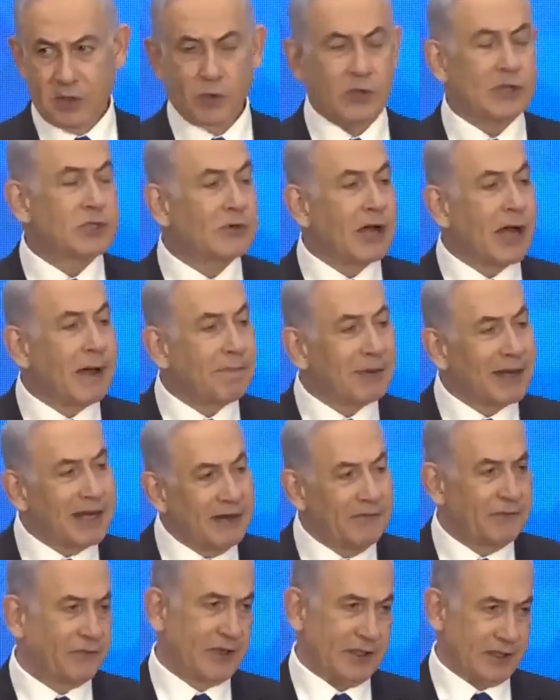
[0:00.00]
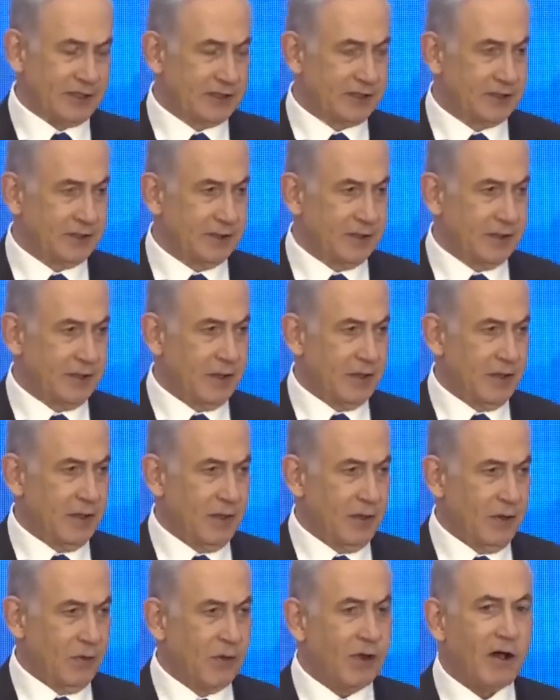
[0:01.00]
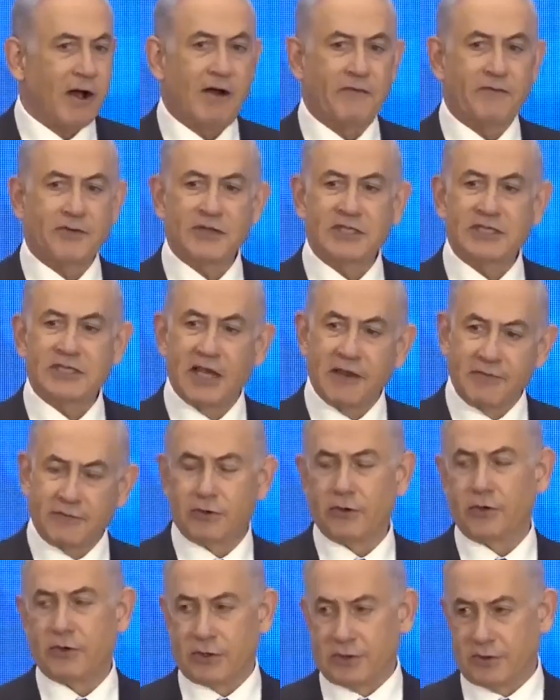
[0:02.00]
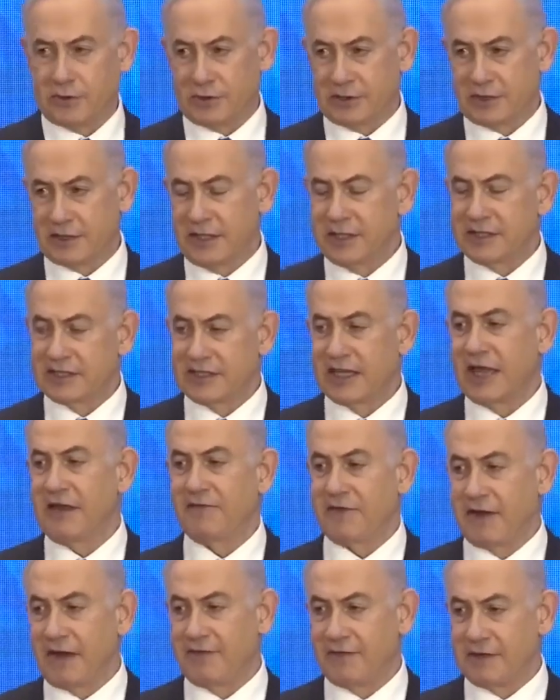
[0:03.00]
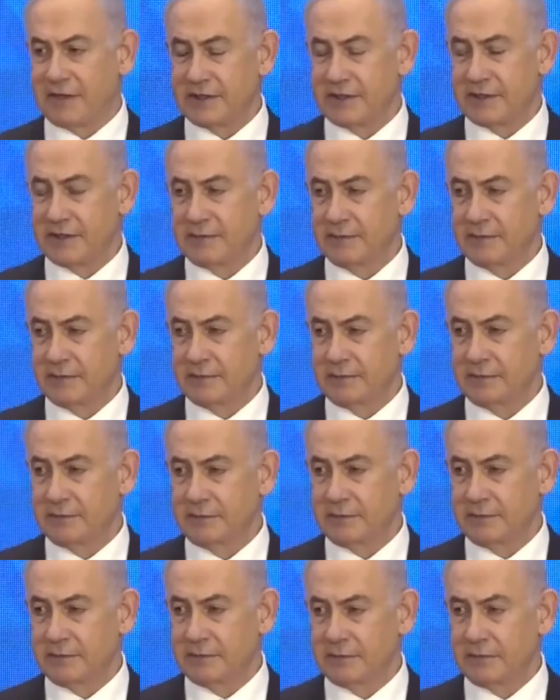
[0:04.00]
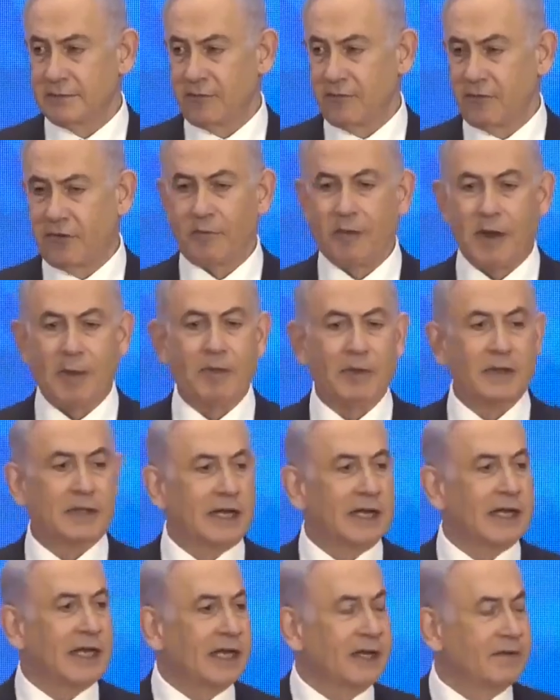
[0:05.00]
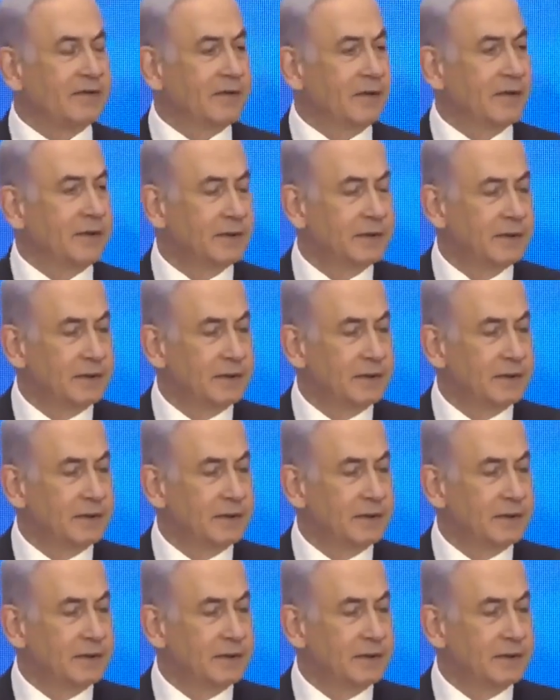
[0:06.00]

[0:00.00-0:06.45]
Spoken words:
We drop leaflets. We offer safe corridors, safe havens for people to leave.